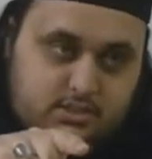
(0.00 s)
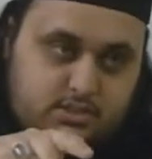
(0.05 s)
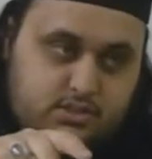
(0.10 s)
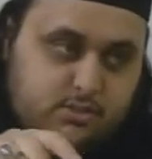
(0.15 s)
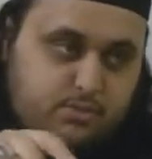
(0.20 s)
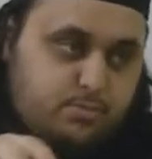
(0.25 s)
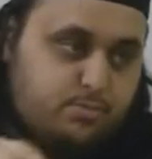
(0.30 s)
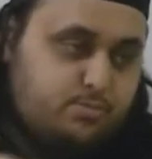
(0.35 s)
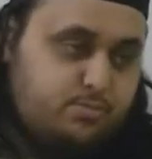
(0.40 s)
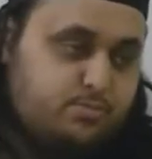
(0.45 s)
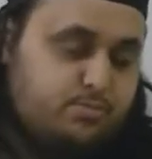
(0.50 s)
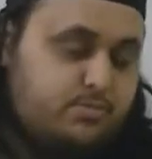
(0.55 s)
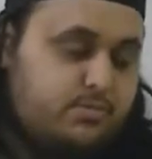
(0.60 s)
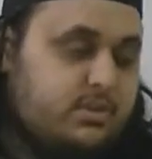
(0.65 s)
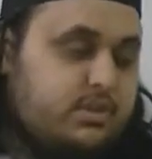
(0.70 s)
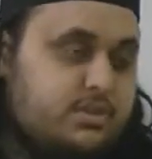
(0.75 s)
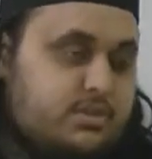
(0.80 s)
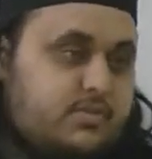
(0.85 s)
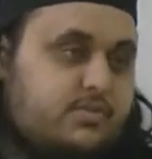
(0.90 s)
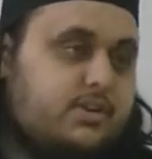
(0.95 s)
so
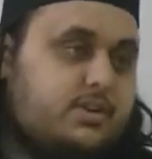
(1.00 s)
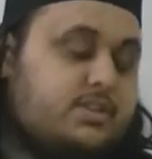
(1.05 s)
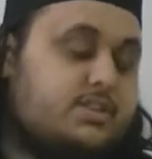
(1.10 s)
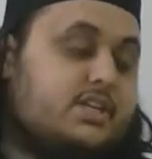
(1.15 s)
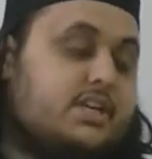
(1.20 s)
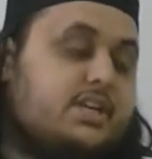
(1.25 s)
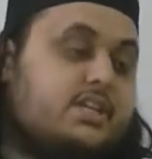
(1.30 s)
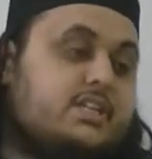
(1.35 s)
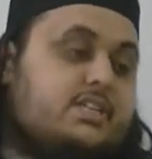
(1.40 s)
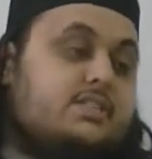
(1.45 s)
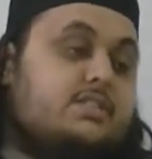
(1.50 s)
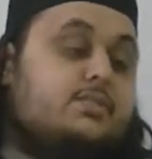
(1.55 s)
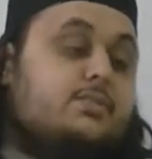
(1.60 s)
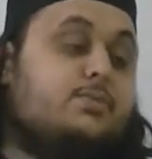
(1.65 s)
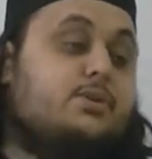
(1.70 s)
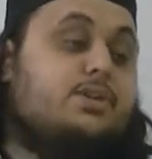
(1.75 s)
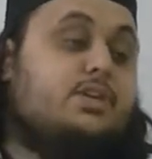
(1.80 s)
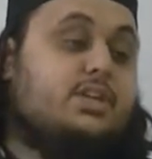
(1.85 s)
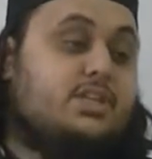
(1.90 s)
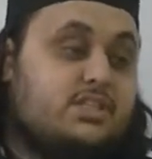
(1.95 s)
you have to understand this,
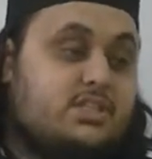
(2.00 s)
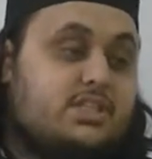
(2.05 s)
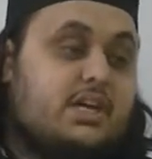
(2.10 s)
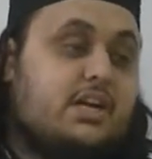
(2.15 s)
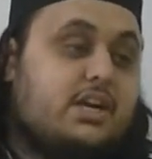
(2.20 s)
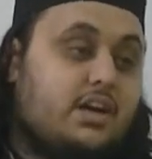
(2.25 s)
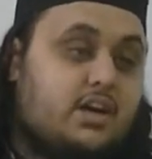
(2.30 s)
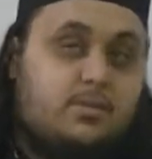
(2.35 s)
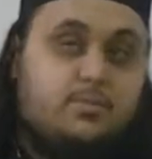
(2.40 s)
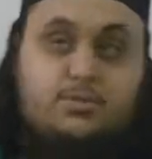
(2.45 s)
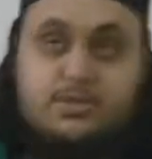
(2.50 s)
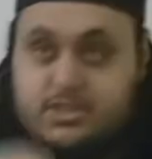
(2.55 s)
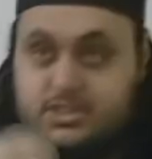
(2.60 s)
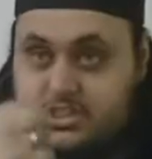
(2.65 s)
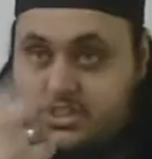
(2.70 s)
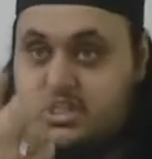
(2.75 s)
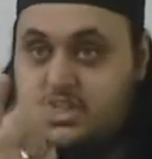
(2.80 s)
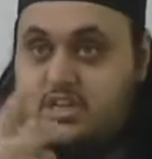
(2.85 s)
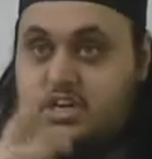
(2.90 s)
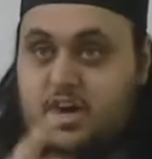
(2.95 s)
that when you're inside the Haram, you can
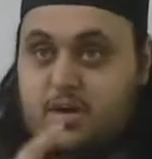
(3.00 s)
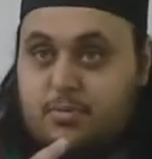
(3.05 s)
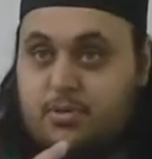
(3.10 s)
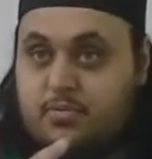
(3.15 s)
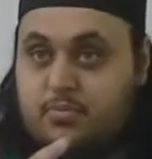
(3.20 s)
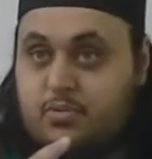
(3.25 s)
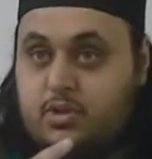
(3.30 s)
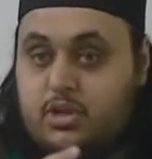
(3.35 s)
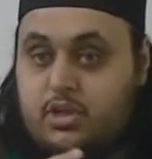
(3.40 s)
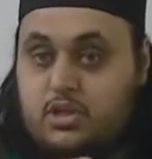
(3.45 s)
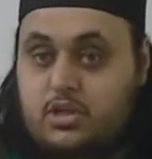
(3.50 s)
see the Kaaba.